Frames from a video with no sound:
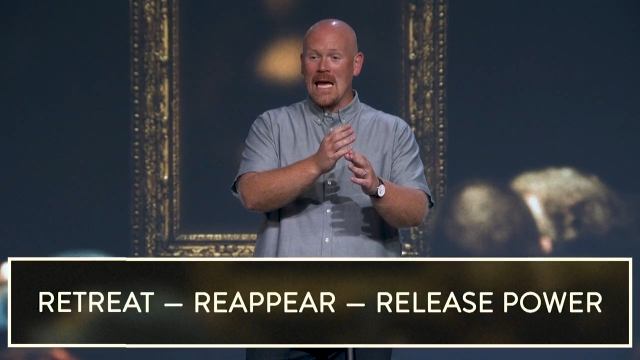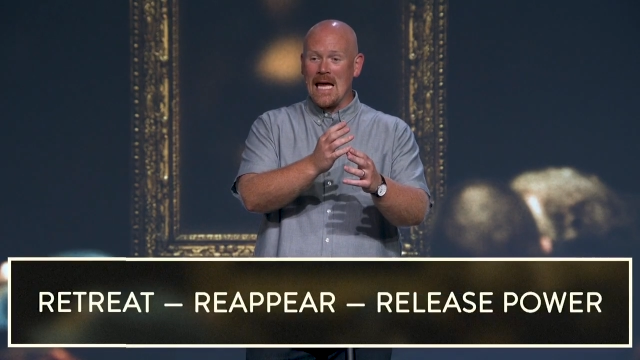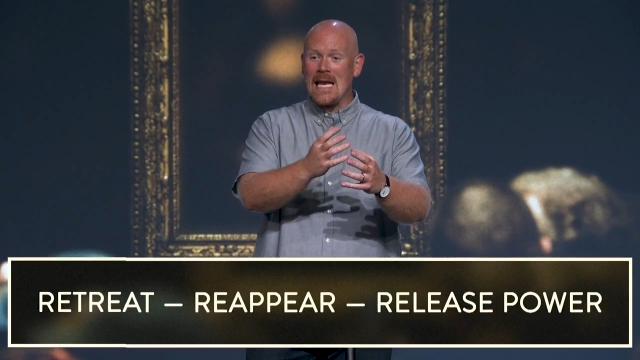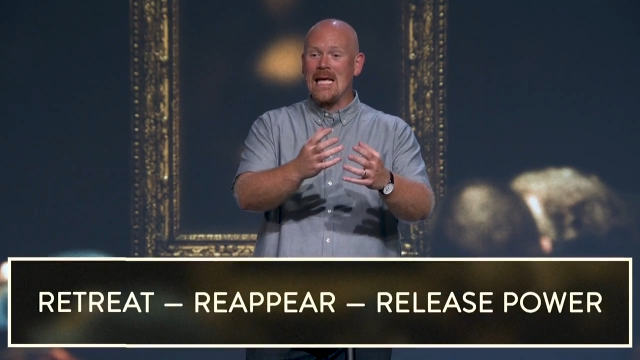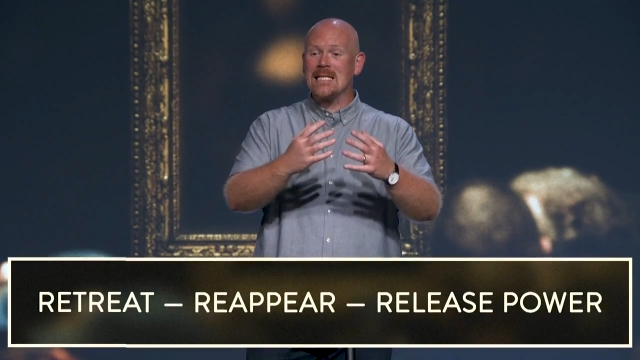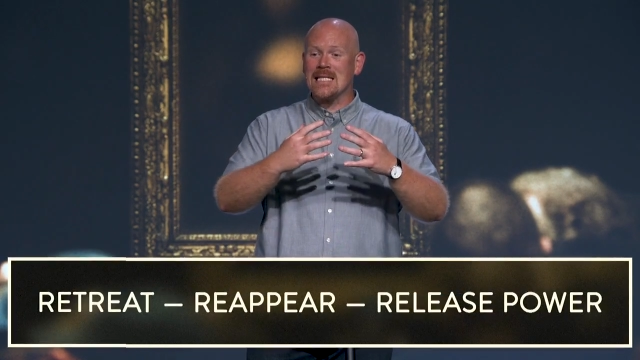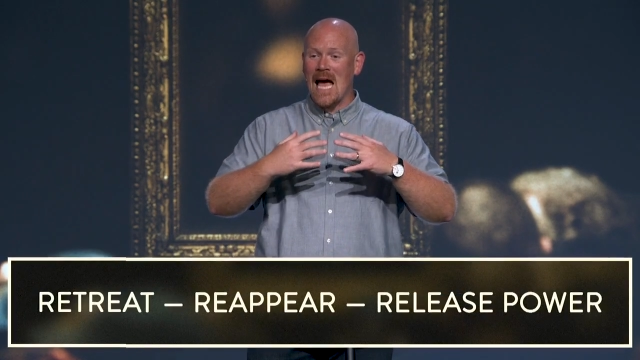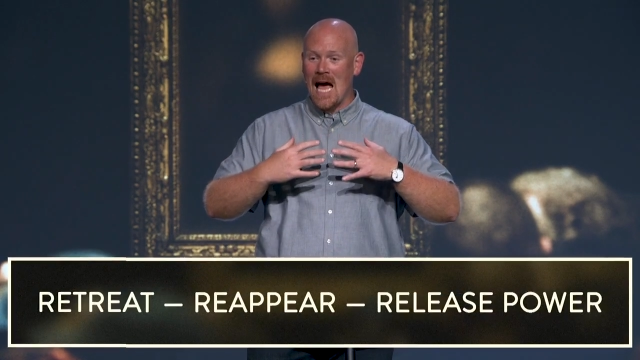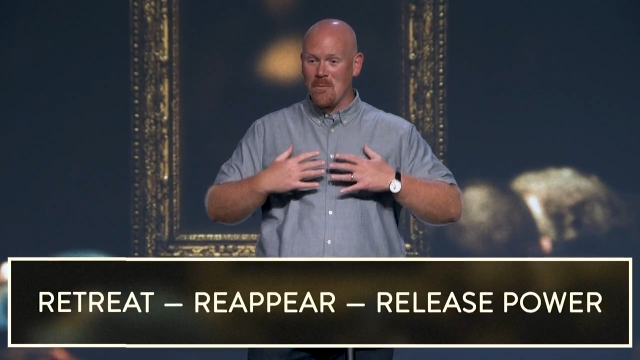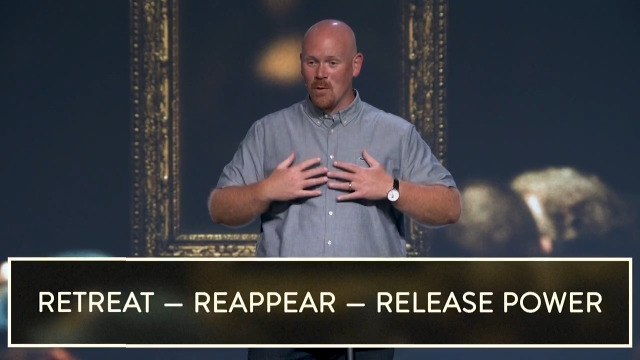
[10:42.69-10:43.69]
in his
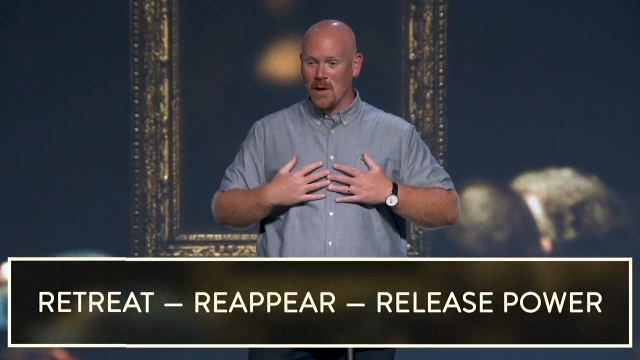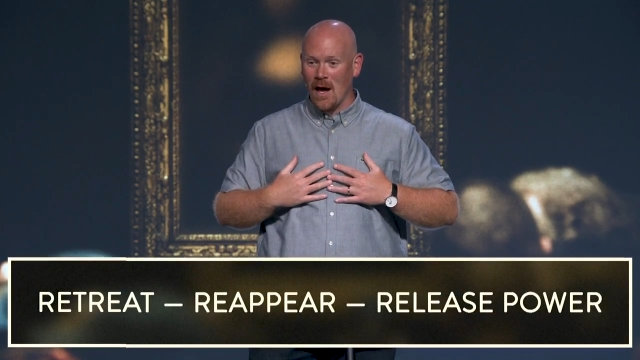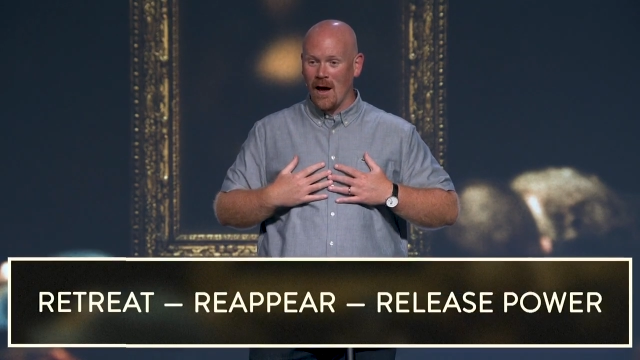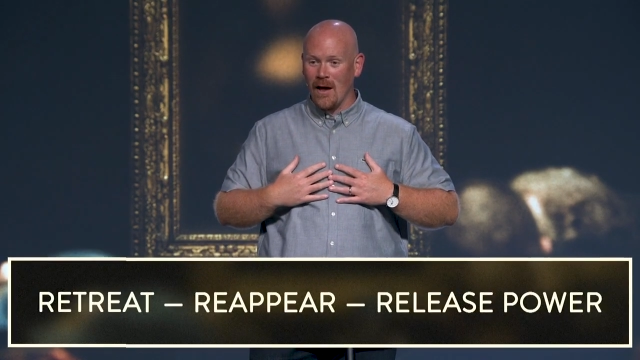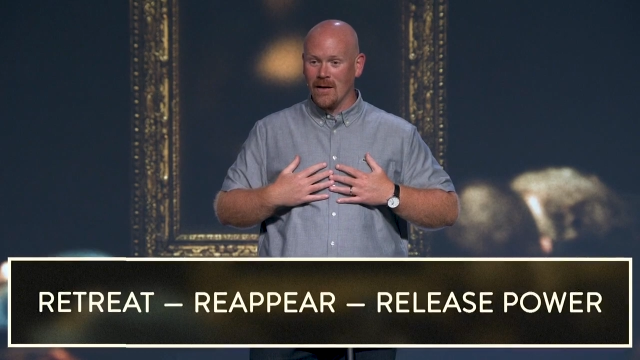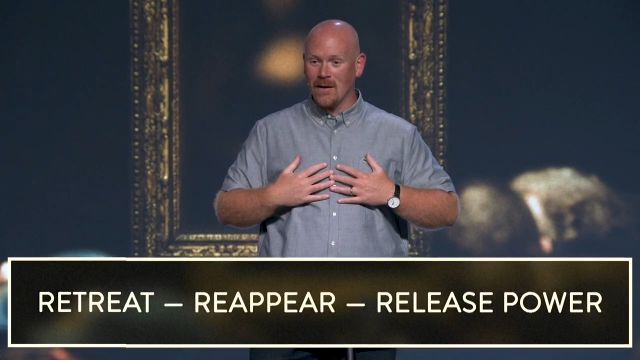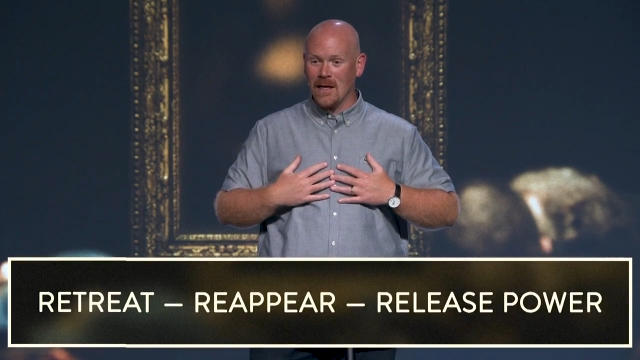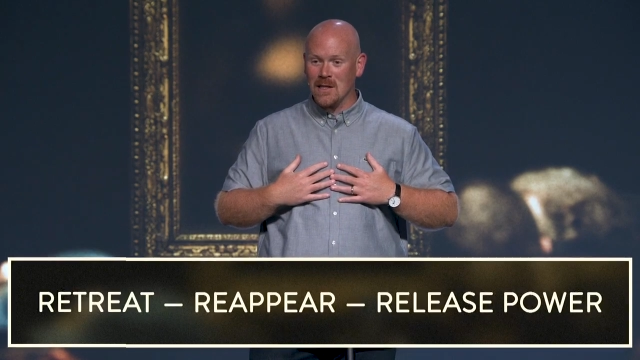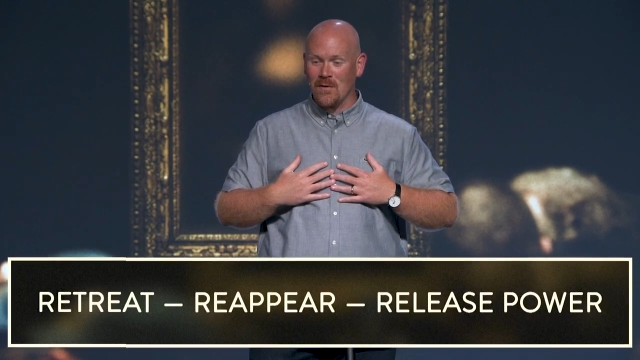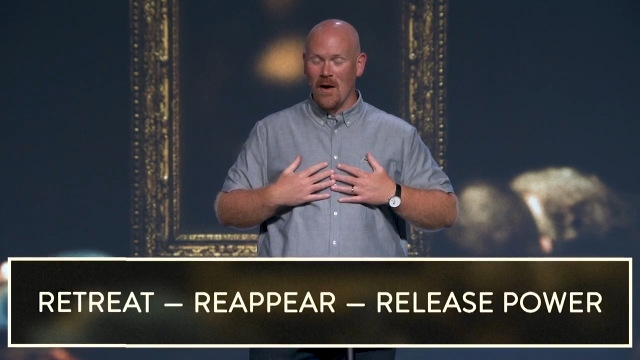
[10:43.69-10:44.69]
time with God,
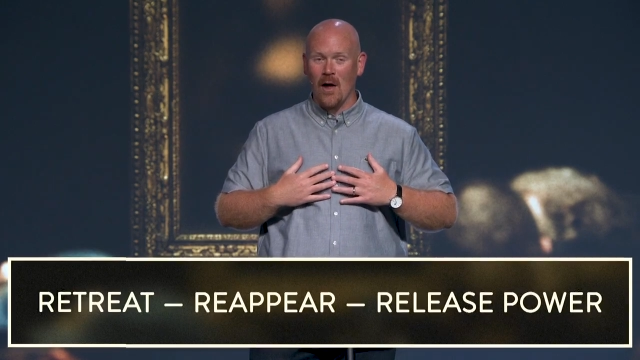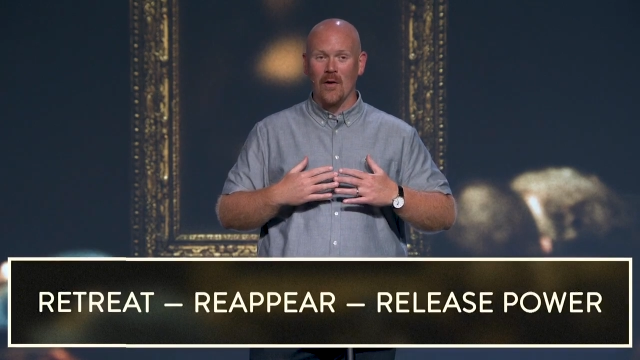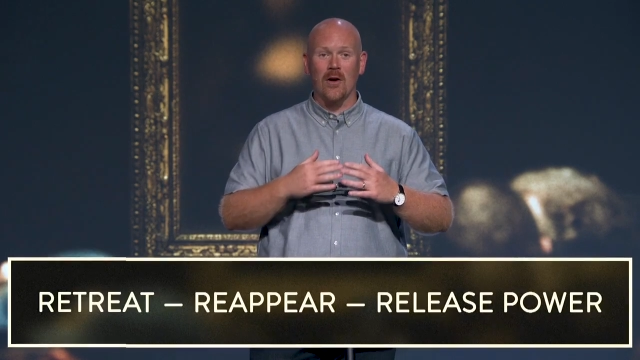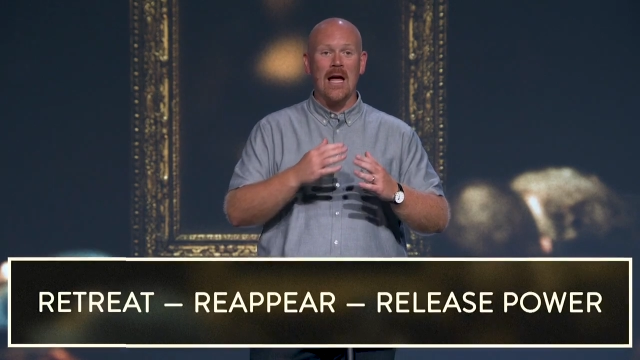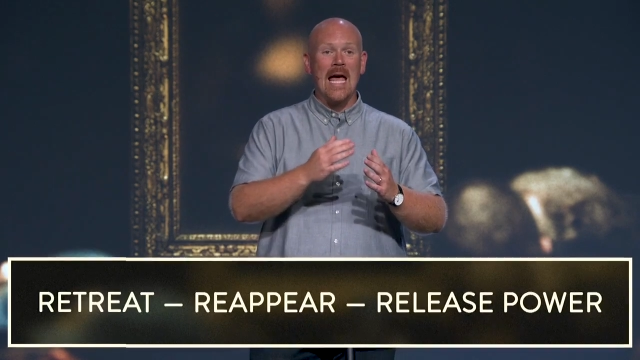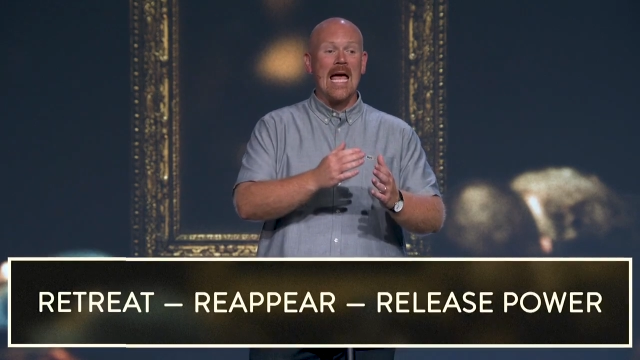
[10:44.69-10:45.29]
his Father.